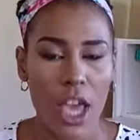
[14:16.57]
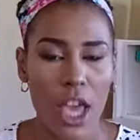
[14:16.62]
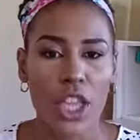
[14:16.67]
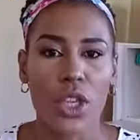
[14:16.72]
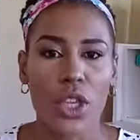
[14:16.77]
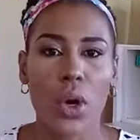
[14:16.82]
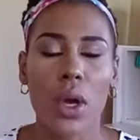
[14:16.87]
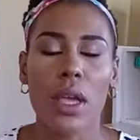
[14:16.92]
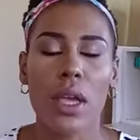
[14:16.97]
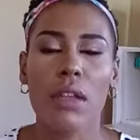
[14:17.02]

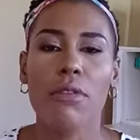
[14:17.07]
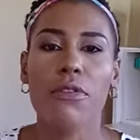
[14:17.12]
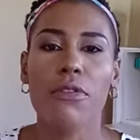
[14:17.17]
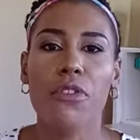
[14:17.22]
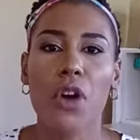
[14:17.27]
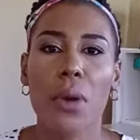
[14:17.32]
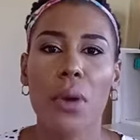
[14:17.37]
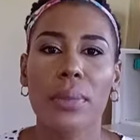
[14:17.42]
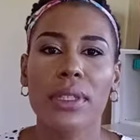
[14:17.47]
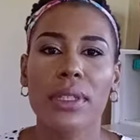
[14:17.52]
Your
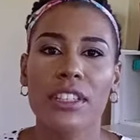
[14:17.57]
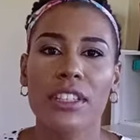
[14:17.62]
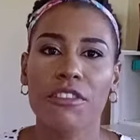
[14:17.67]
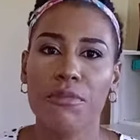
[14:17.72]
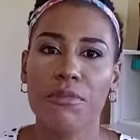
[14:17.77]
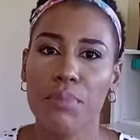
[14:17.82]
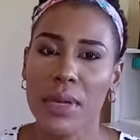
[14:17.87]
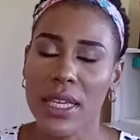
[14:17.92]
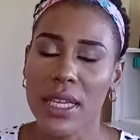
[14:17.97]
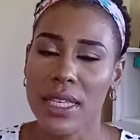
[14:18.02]

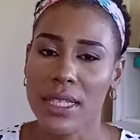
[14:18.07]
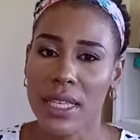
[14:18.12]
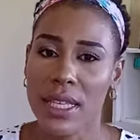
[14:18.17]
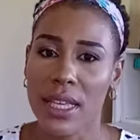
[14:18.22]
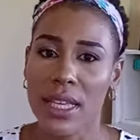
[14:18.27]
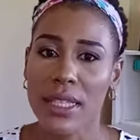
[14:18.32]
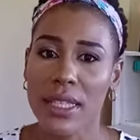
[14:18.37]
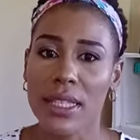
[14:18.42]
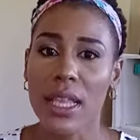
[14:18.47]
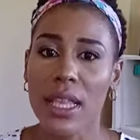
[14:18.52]
informative
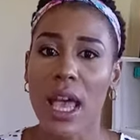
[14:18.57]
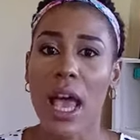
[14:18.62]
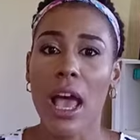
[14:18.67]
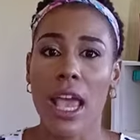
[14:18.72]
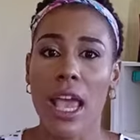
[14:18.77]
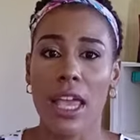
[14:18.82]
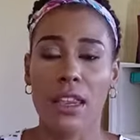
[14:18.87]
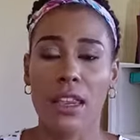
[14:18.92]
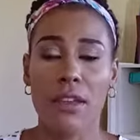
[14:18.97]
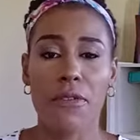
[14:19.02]
pieces
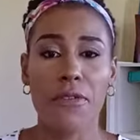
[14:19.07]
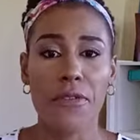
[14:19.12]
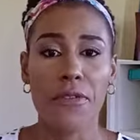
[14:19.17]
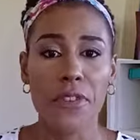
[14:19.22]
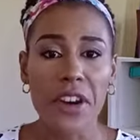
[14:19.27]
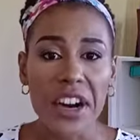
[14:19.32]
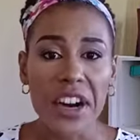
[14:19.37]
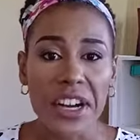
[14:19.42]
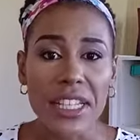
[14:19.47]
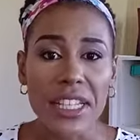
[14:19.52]
in the
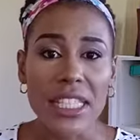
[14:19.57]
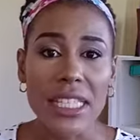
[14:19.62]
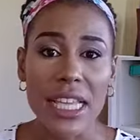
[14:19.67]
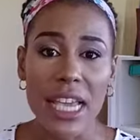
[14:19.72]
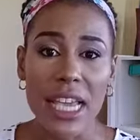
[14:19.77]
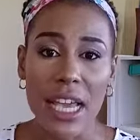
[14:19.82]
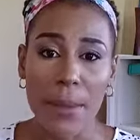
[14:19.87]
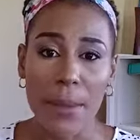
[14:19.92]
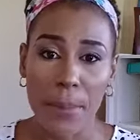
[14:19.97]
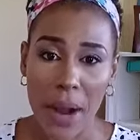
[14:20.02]
first
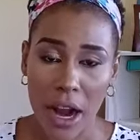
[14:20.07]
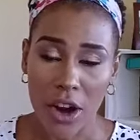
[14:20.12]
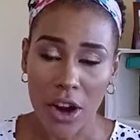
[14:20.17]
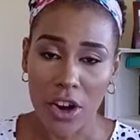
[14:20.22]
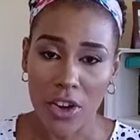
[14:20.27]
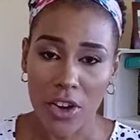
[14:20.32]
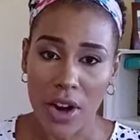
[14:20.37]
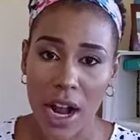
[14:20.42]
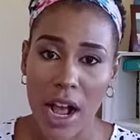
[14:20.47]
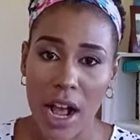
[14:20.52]

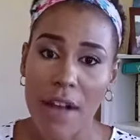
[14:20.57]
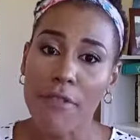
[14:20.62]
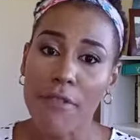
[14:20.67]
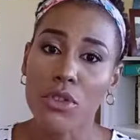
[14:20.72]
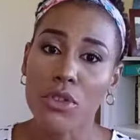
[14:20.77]
paragraph,